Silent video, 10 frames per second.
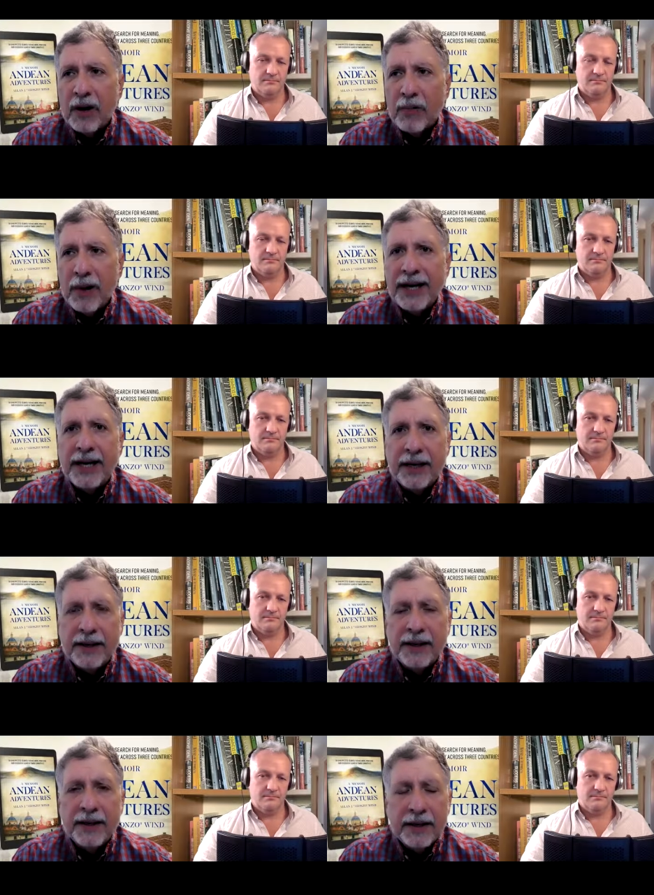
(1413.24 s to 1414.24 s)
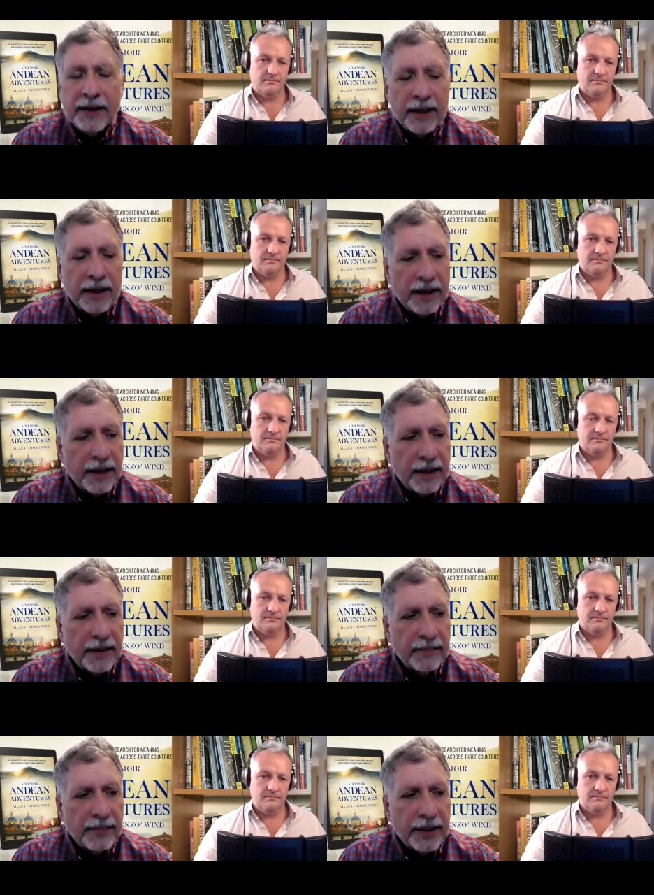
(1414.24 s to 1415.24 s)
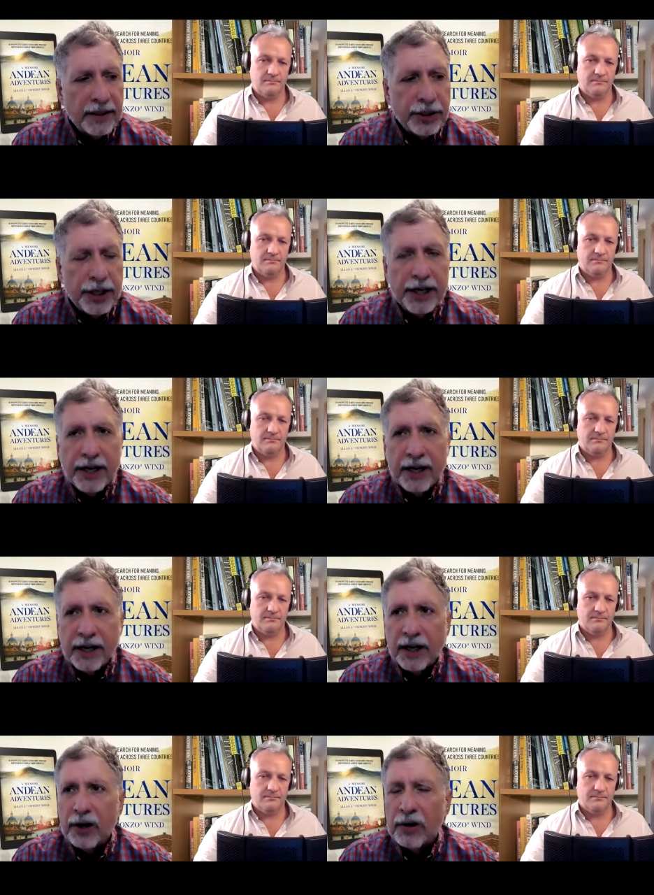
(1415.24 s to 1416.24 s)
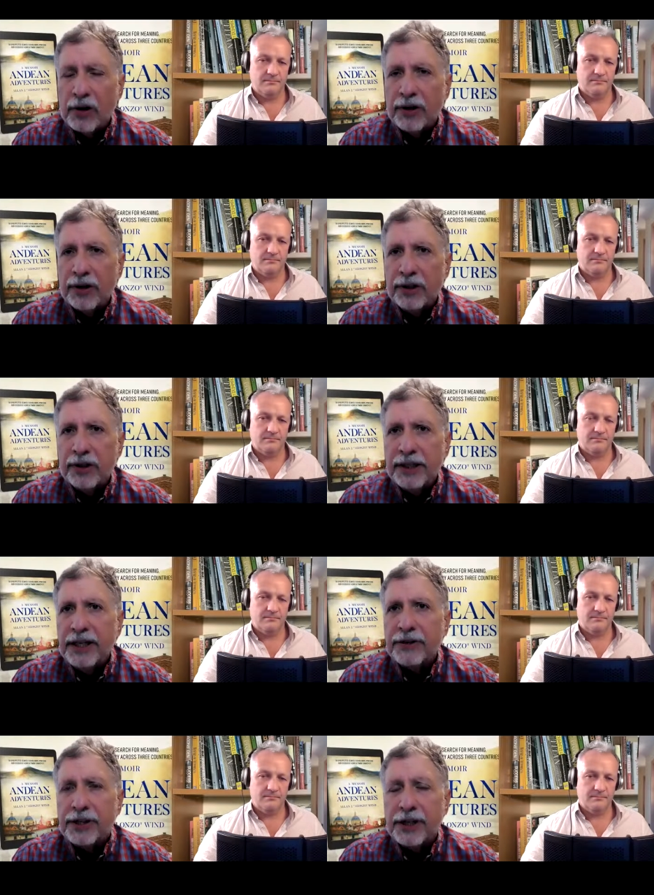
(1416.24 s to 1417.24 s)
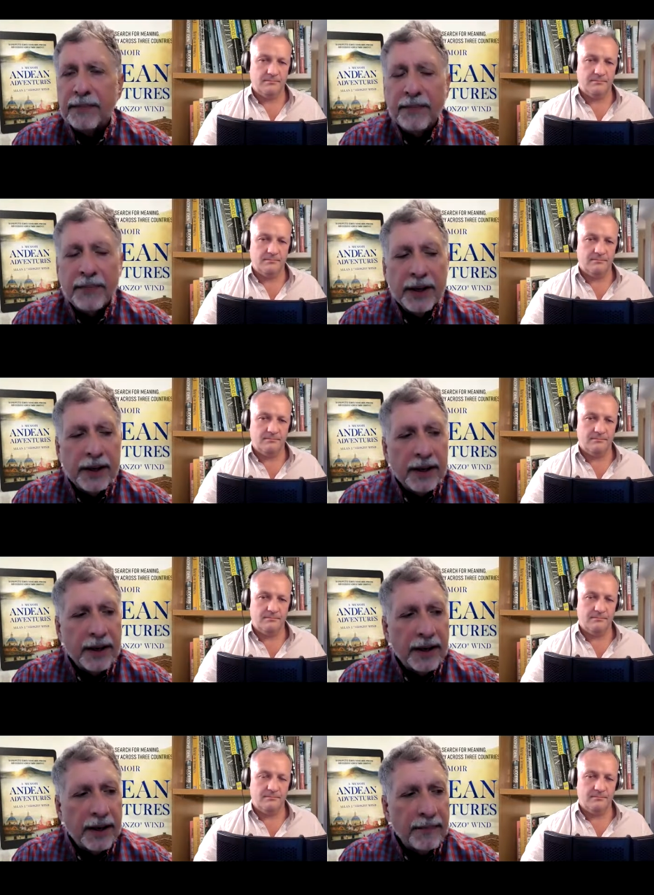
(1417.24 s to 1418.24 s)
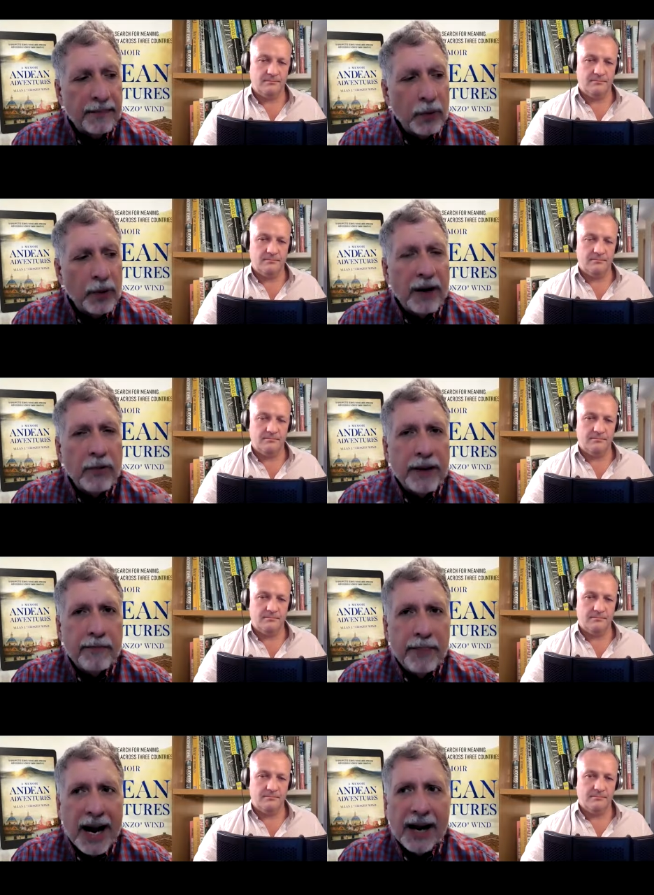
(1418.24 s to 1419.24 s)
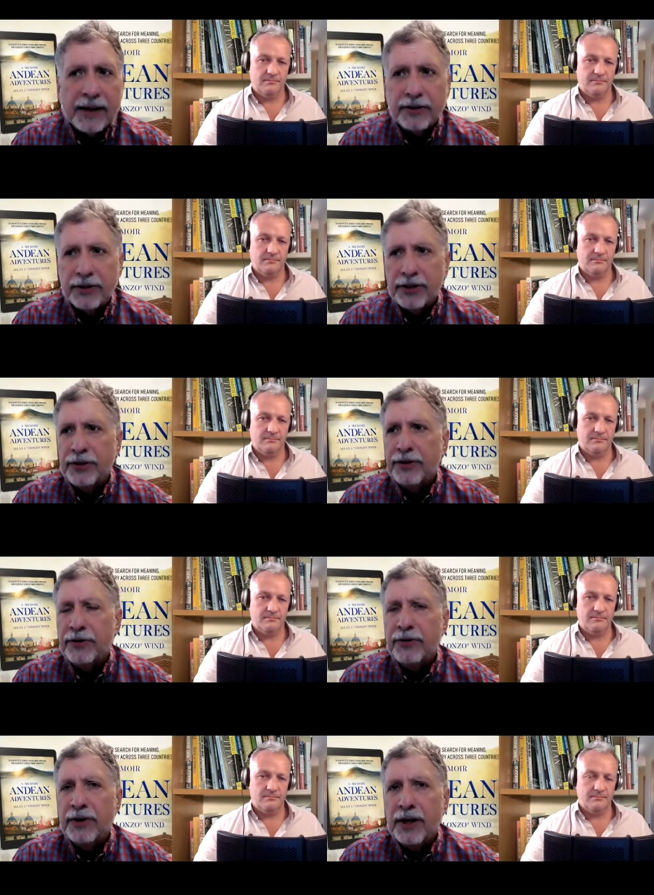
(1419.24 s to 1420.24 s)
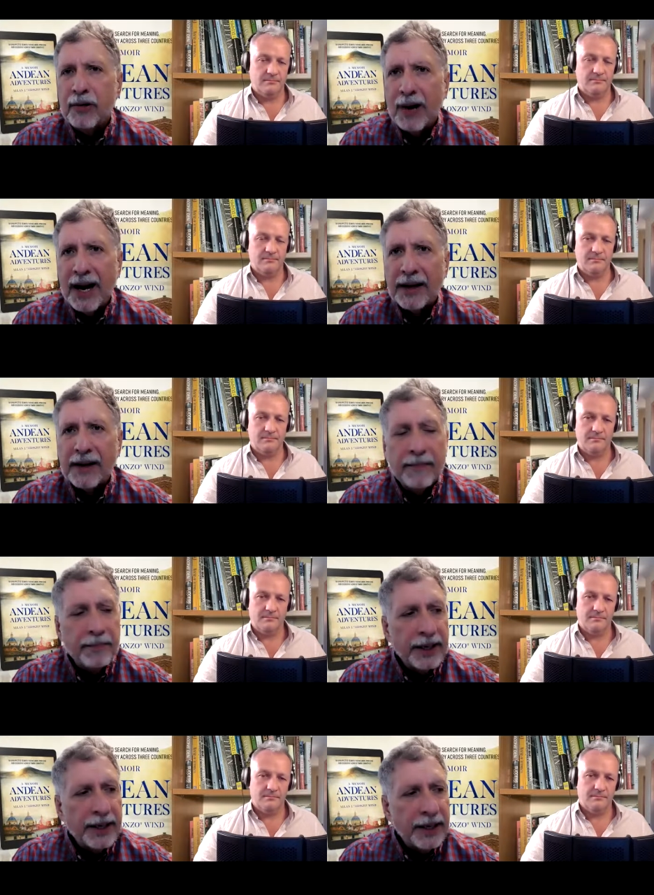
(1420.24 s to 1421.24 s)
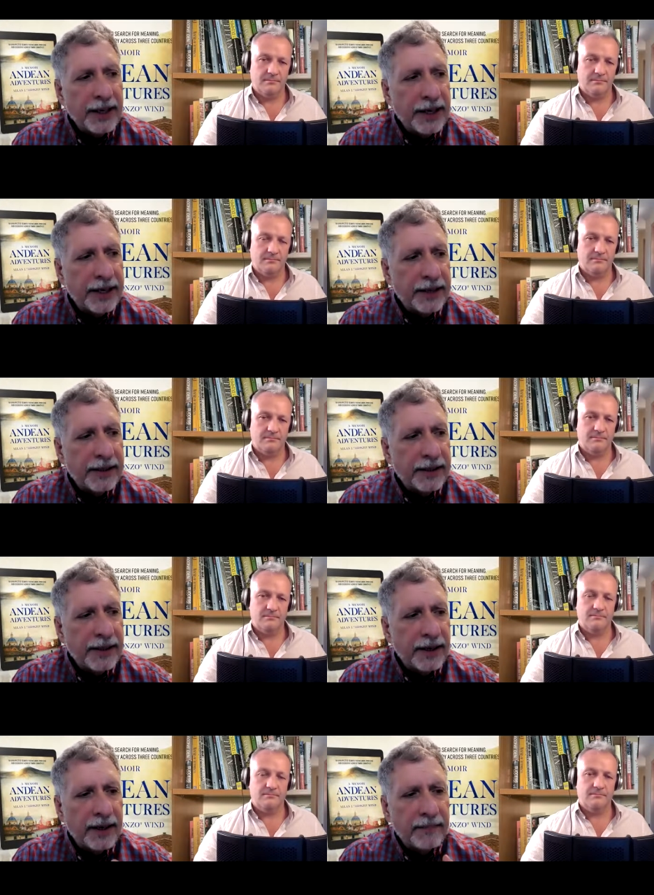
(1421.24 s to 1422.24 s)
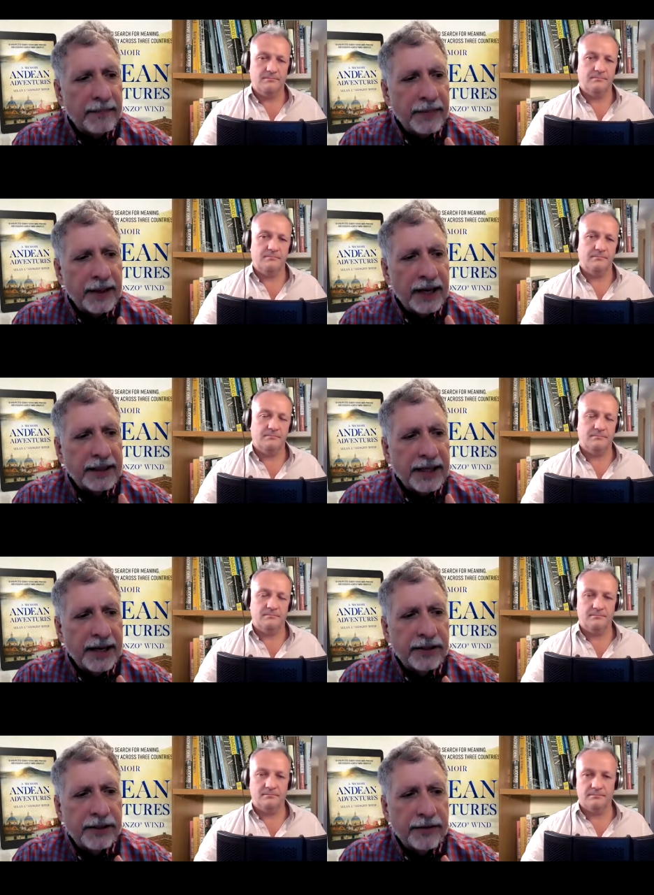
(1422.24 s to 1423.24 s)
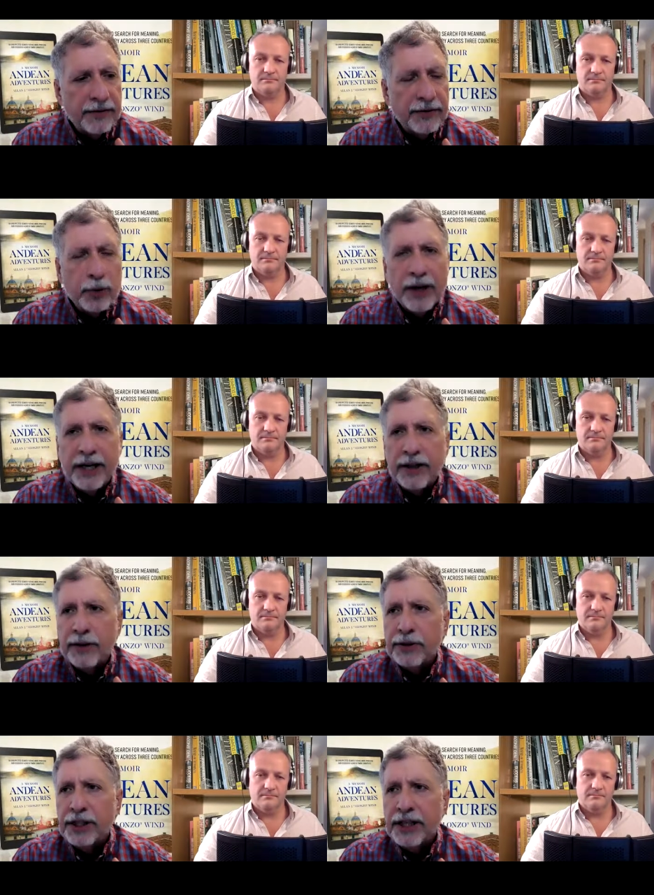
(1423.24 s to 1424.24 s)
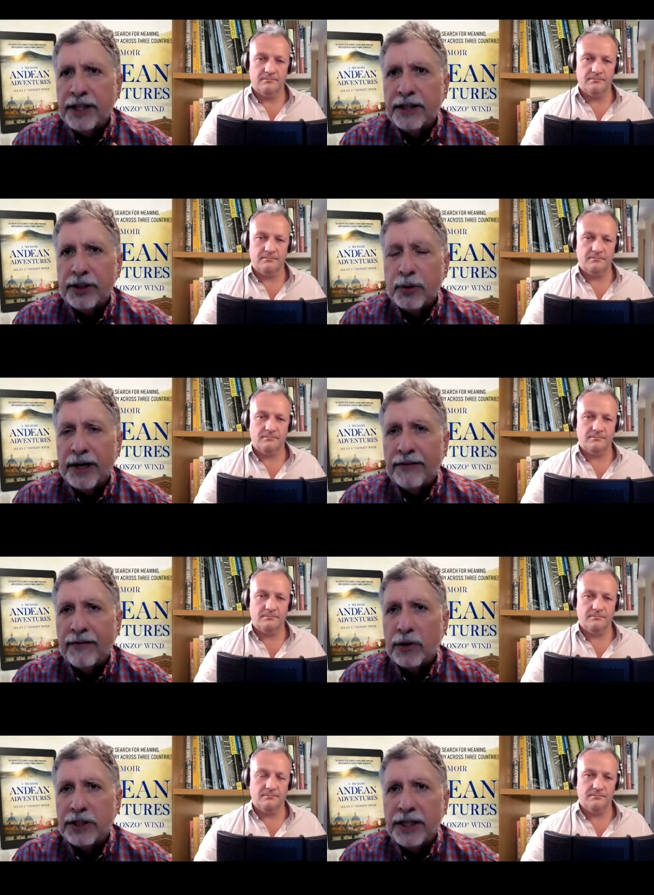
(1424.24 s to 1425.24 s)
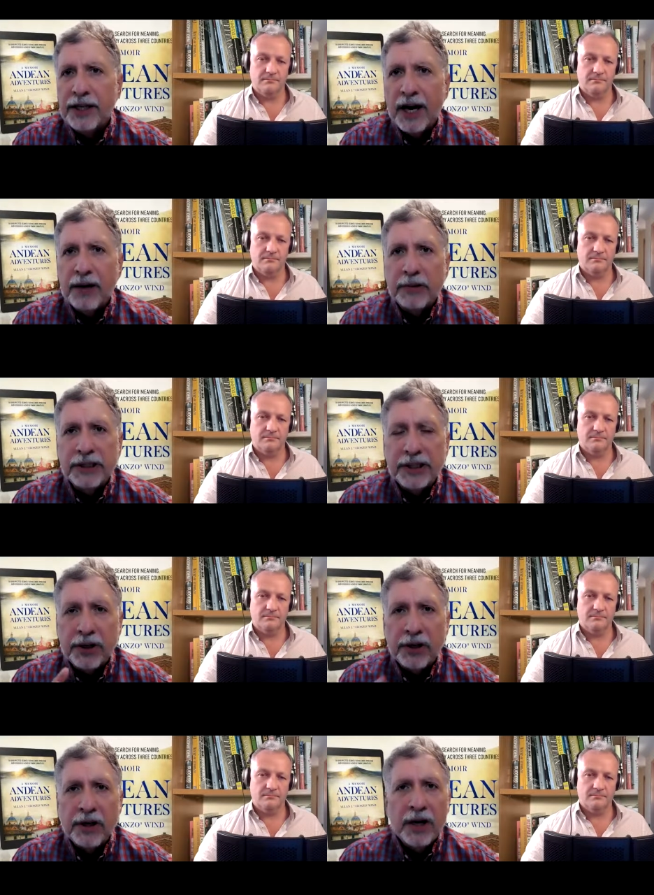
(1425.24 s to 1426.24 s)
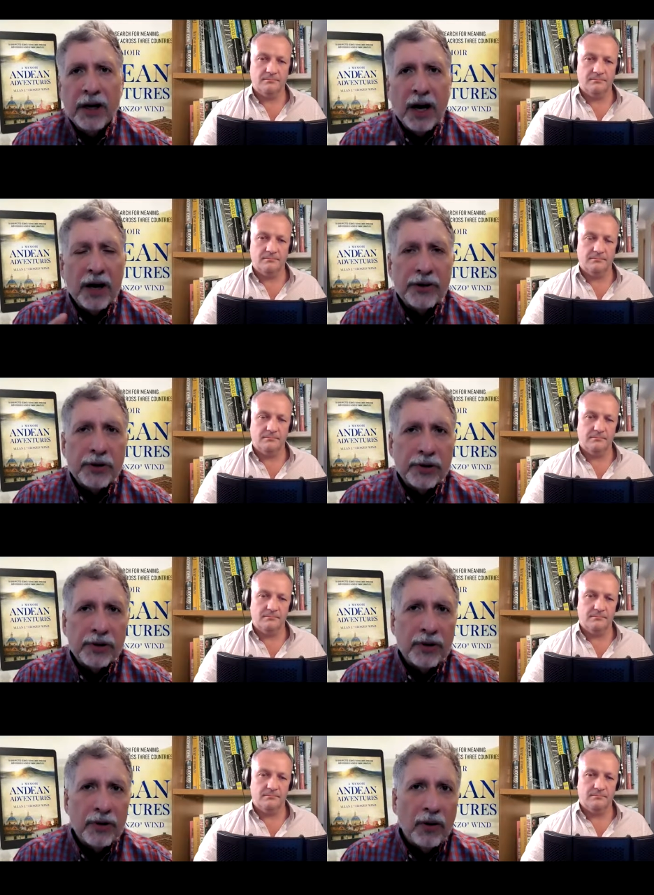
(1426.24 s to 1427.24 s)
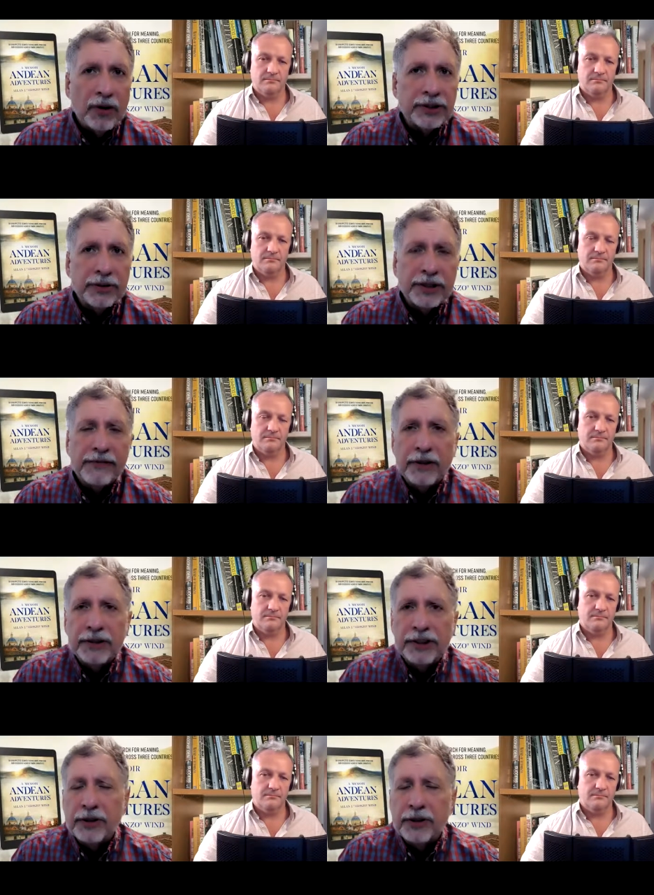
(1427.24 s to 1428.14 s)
Speaker 1: Iranian uh, Shia clerical leadership. Um, when I went back to Iraq in um, at the end of twenty thirteen and twenty fourteen, I was there under also different